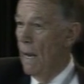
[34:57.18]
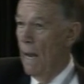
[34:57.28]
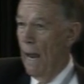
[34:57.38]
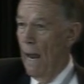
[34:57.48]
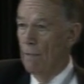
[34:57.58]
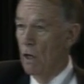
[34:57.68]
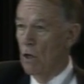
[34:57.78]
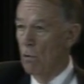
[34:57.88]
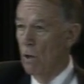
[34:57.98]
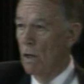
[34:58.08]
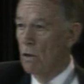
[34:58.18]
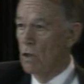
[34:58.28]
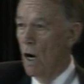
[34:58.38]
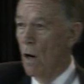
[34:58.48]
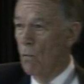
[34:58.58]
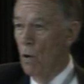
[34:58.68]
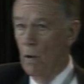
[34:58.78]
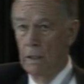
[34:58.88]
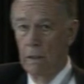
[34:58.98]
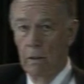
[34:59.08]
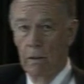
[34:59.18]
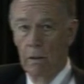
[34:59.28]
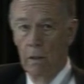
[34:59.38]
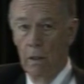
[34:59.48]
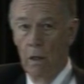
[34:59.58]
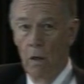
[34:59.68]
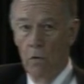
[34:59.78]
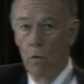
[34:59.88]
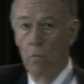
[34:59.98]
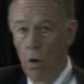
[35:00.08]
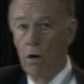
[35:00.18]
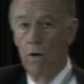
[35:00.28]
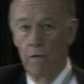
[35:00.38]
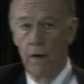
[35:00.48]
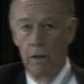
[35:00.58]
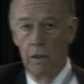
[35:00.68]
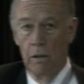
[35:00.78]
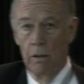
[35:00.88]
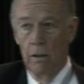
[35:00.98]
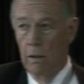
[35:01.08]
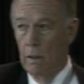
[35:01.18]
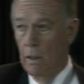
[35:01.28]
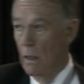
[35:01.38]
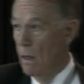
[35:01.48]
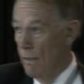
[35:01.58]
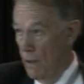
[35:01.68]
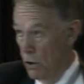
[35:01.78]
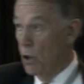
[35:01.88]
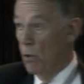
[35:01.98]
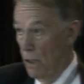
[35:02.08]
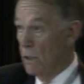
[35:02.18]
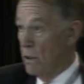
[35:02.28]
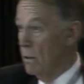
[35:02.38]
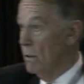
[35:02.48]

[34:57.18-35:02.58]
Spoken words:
and their careers are ruined through moral failure than shootings.